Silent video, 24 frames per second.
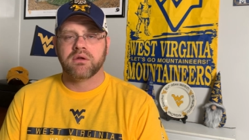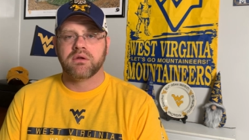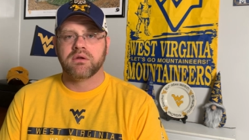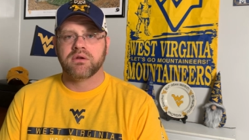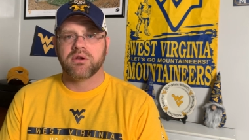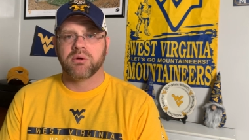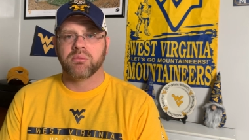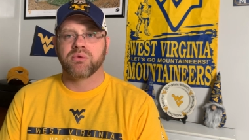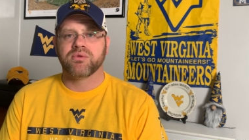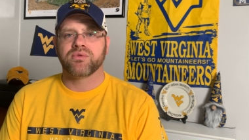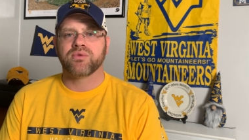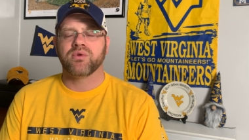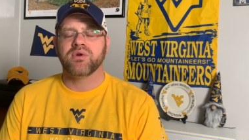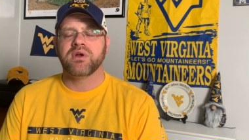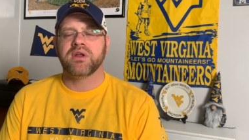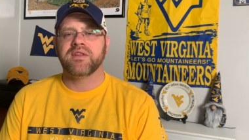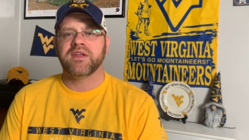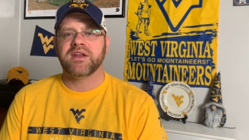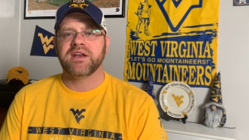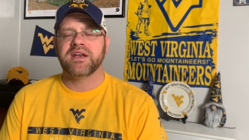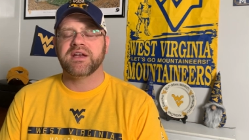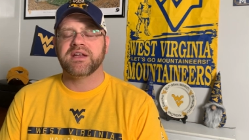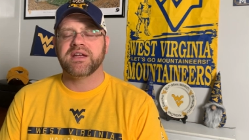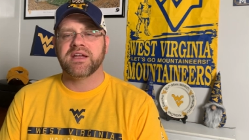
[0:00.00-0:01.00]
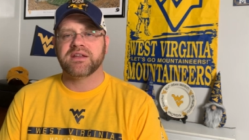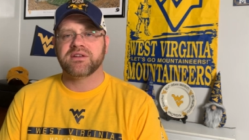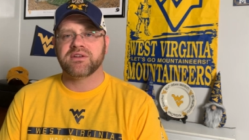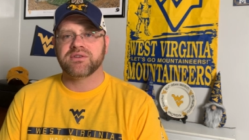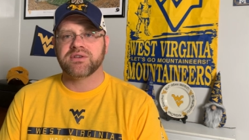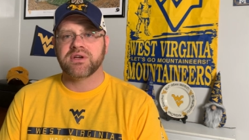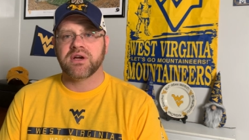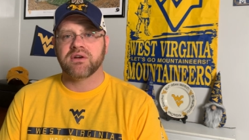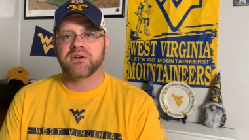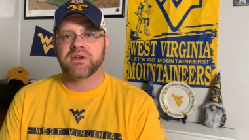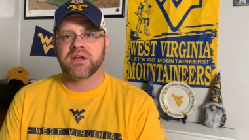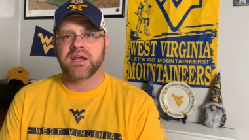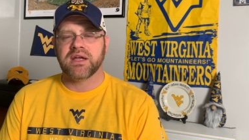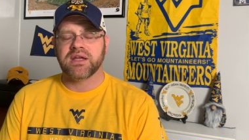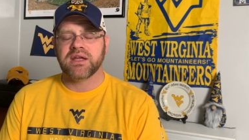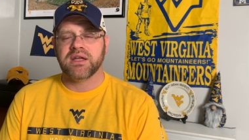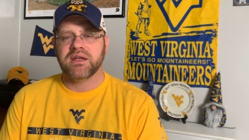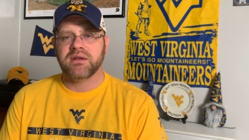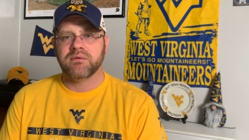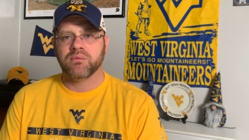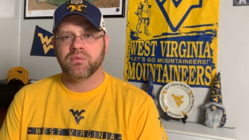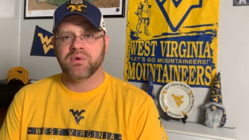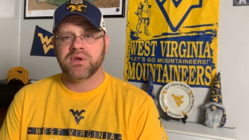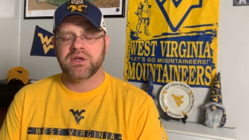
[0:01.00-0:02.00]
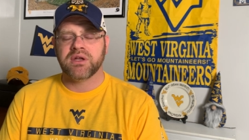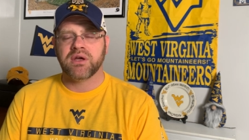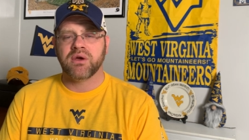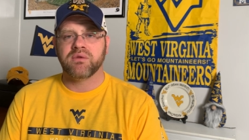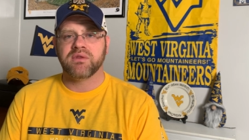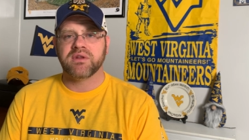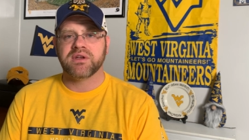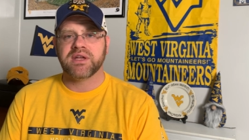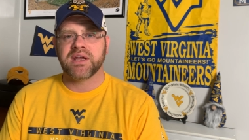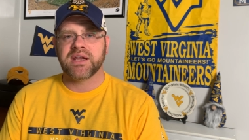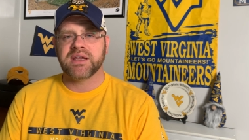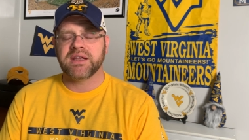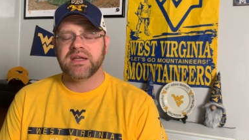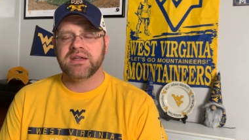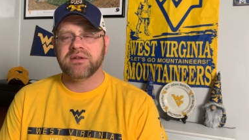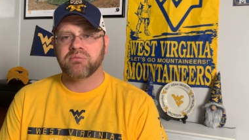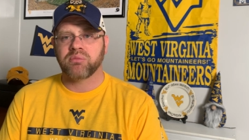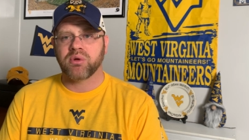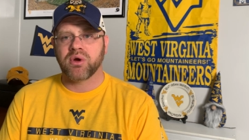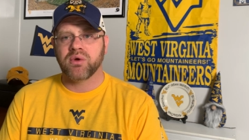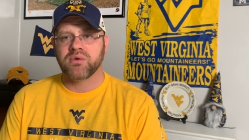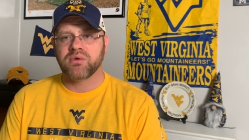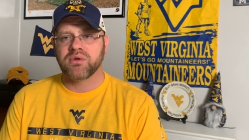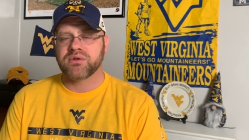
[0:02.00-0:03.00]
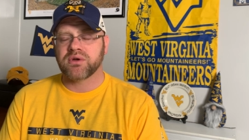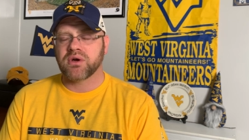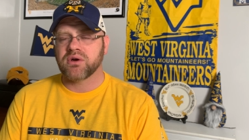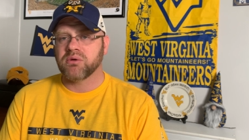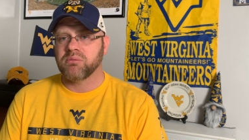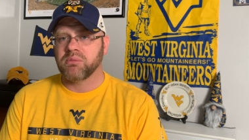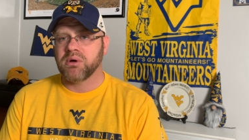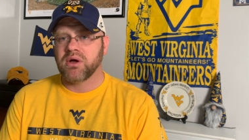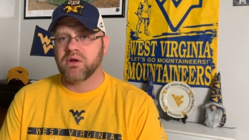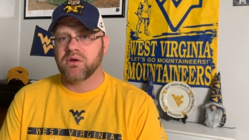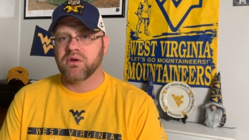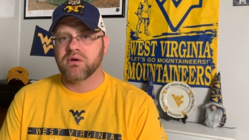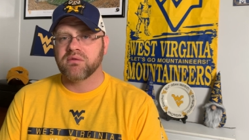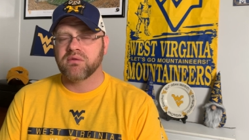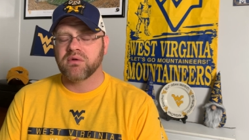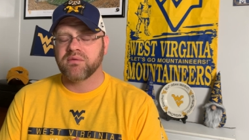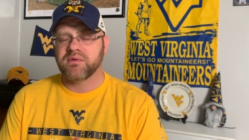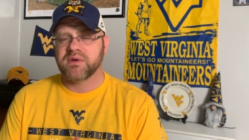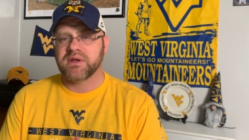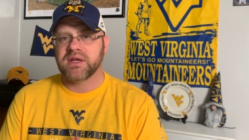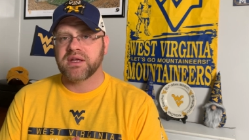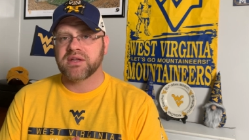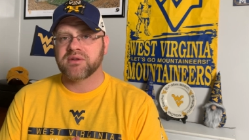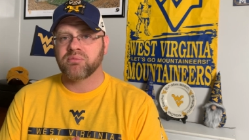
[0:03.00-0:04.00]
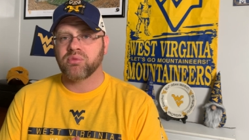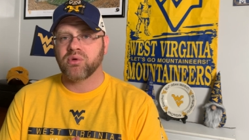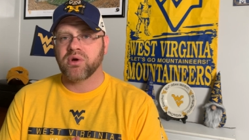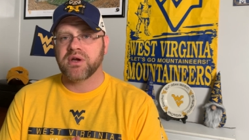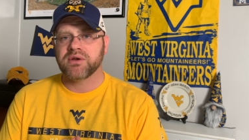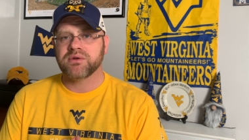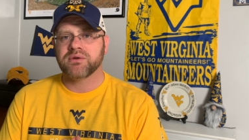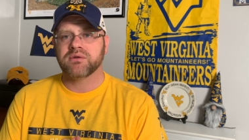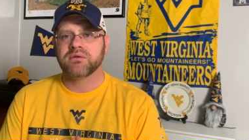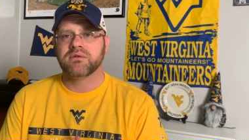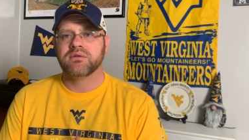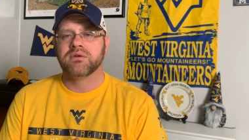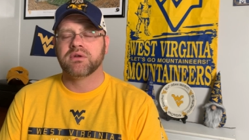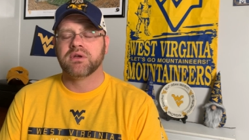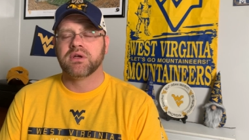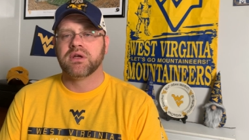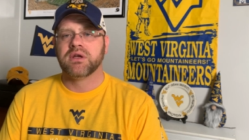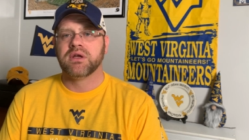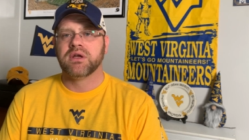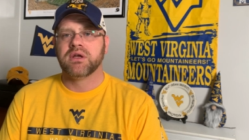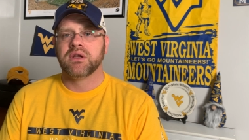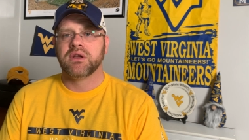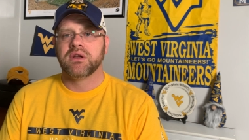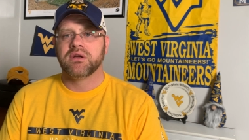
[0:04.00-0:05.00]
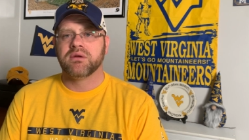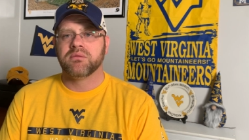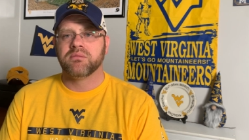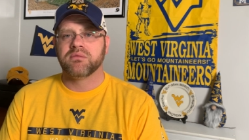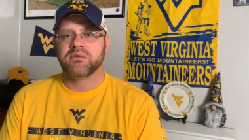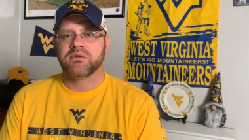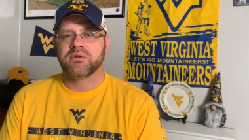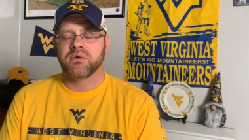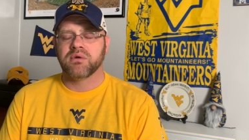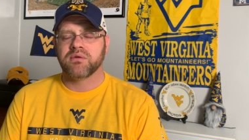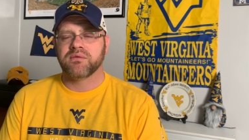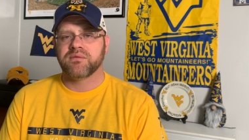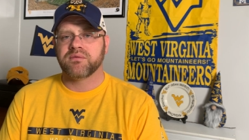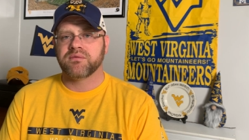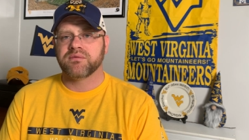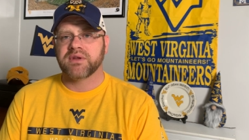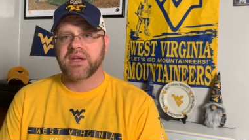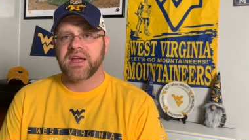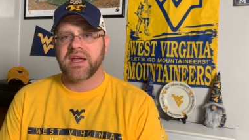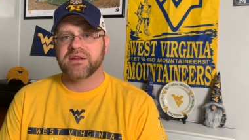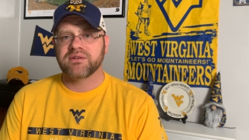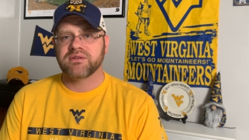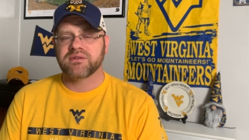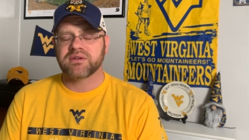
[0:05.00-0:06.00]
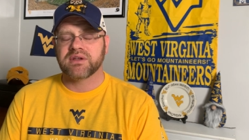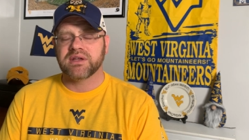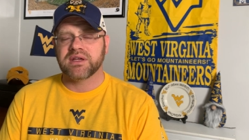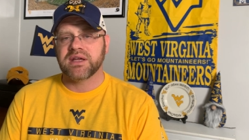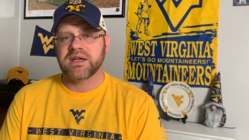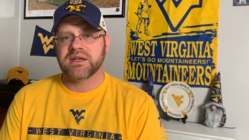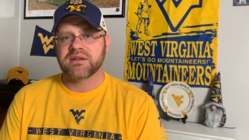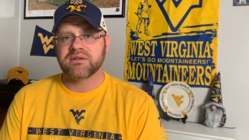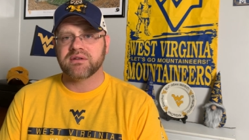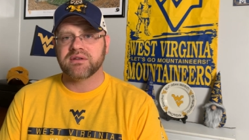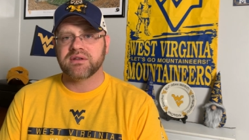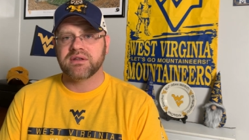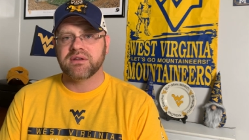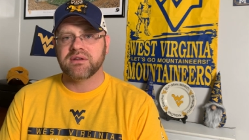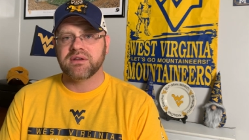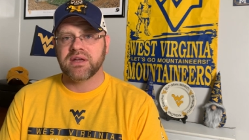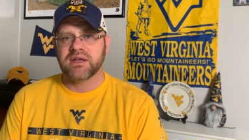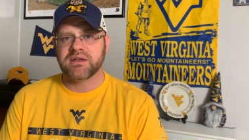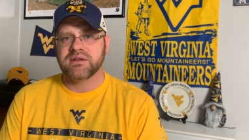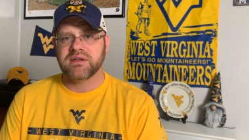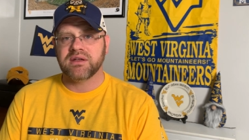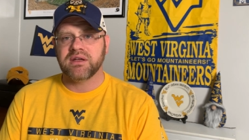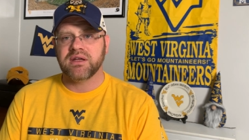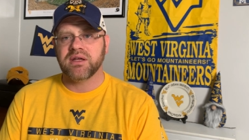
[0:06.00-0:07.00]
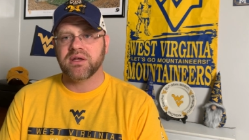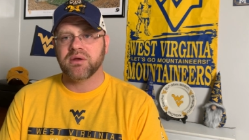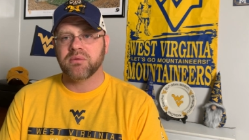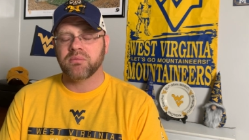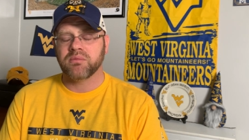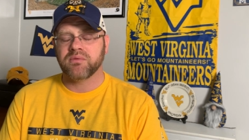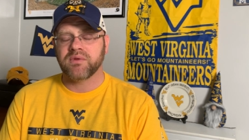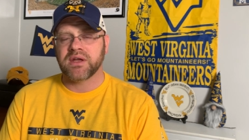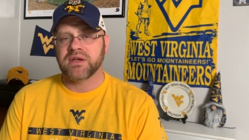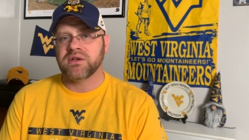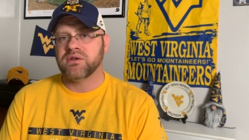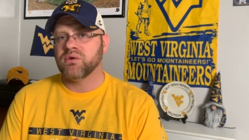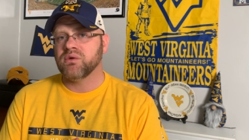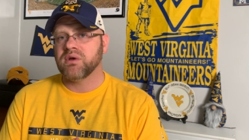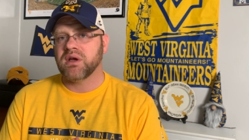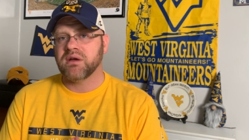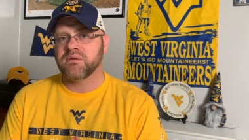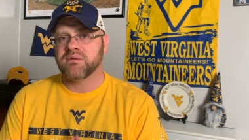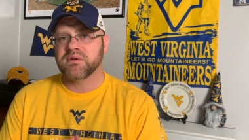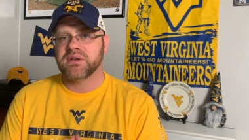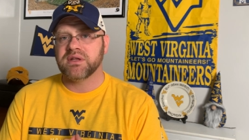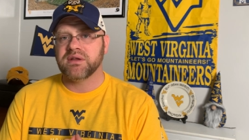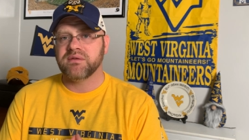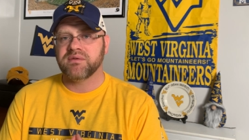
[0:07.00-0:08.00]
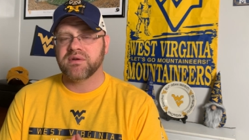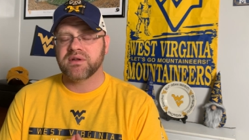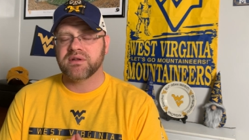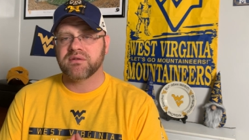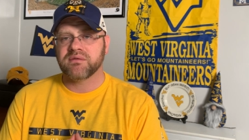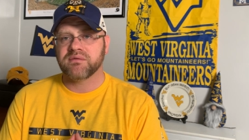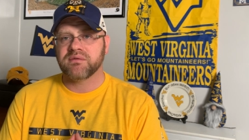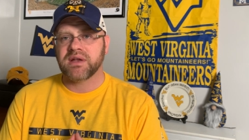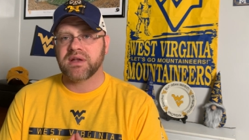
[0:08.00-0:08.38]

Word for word: Number three, they need to get to Jarrett Doege. We know that Doege's prone to turn the ball over if he gets pressured. So if Kansas can get to get to him, they do have a defensive